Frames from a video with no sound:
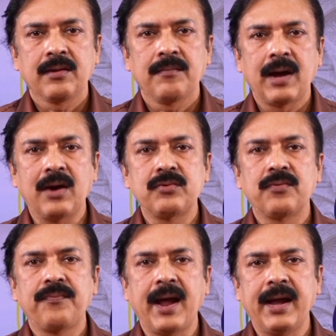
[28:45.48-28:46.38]
how to
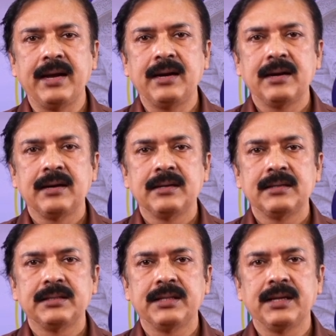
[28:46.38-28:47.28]
find
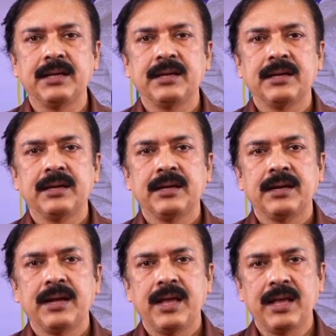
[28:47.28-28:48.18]
the
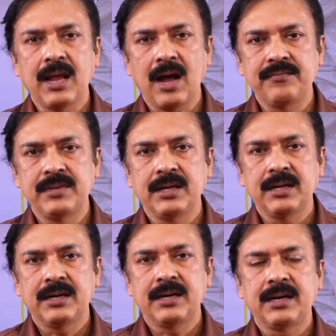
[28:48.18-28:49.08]
area of the
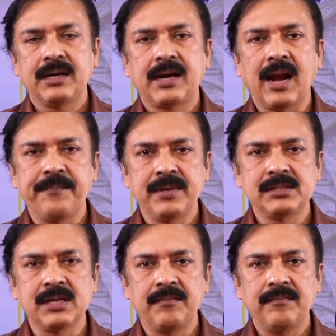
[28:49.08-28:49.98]

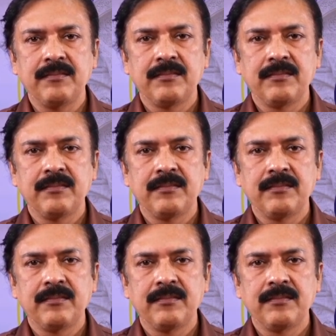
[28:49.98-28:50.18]
trapezium.